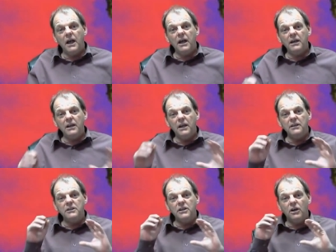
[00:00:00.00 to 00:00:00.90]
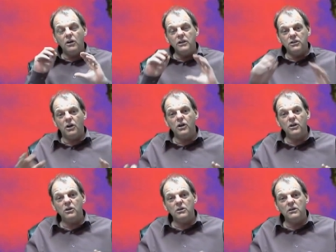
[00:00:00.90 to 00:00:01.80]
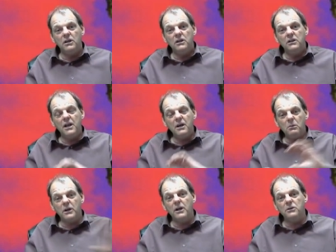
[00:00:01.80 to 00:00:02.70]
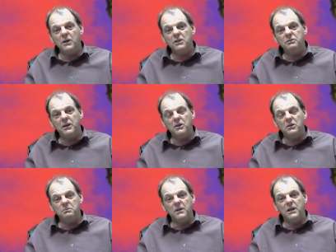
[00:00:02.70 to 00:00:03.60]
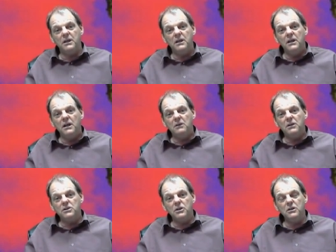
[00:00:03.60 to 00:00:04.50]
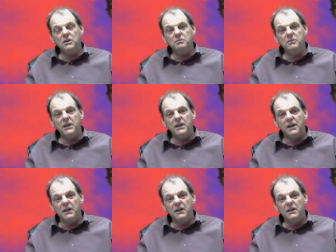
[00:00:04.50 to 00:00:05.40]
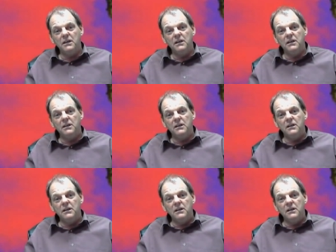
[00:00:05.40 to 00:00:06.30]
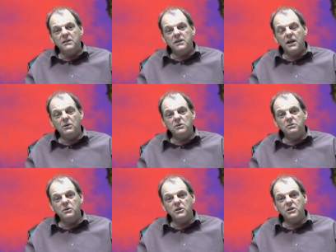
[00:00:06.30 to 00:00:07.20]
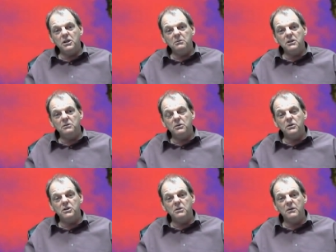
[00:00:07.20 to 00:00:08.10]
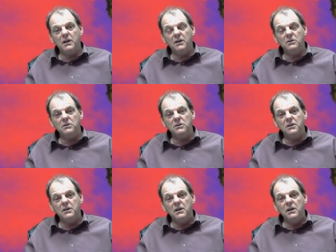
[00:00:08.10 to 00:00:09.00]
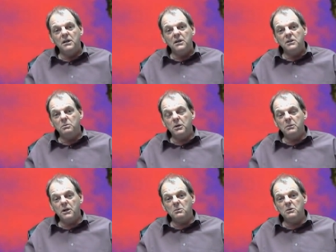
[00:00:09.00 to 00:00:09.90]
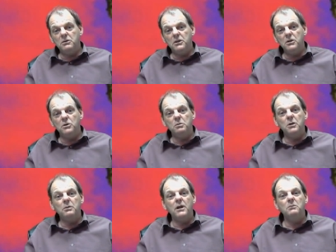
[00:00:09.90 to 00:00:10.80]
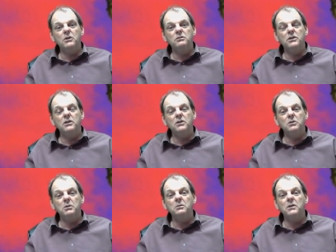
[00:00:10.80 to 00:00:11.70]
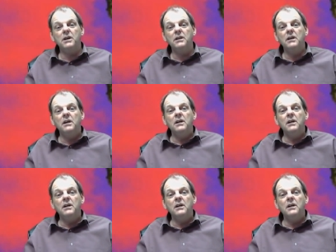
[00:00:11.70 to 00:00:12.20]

And the entire network out there has failed me of alternative media. It's the hounds of Fukushima and the Fukushima hounds, the people under my video, the people on my video, the people that